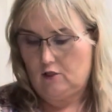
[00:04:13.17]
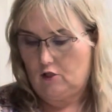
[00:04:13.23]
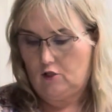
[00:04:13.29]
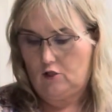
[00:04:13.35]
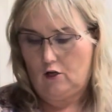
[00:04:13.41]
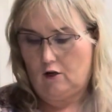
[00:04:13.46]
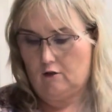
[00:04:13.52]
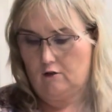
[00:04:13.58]
to
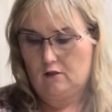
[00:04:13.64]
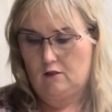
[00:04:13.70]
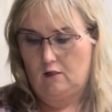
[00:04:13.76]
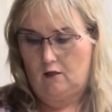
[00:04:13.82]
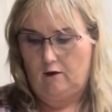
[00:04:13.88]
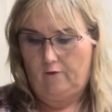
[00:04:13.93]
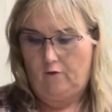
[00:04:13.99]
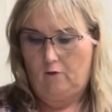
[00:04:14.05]
Charleston
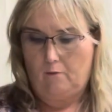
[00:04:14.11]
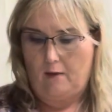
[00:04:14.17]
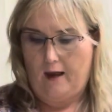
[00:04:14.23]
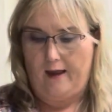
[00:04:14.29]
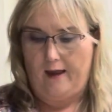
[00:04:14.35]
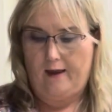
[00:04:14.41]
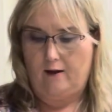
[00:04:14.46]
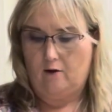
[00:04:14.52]
from my
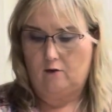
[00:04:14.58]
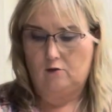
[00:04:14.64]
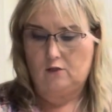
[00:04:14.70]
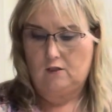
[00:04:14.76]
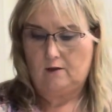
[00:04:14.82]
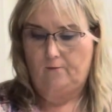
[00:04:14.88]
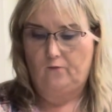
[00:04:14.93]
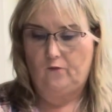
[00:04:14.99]

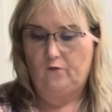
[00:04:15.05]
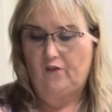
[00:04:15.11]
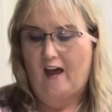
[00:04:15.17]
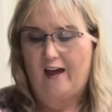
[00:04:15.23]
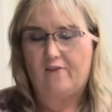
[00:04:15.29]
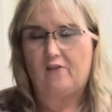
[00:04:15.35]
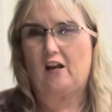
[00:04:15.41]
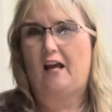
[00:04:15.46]
house.
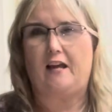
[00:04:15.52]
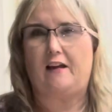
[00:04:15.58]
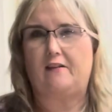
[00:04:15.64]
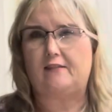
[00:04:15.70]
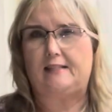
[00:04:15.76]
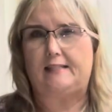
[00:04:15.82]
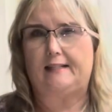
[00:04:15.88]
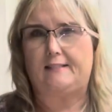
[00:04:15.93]
5.5,
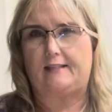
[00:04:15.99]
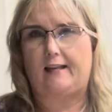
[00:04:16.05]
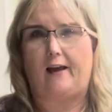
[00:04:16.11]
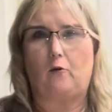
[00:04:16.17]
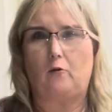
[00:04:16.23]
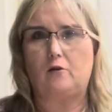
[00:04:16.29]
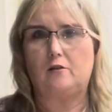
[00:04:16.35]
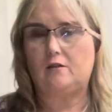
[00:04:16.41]
6
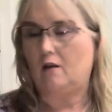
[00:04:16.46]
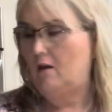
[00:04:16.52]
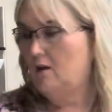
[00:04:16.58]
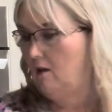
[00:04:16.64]
hours.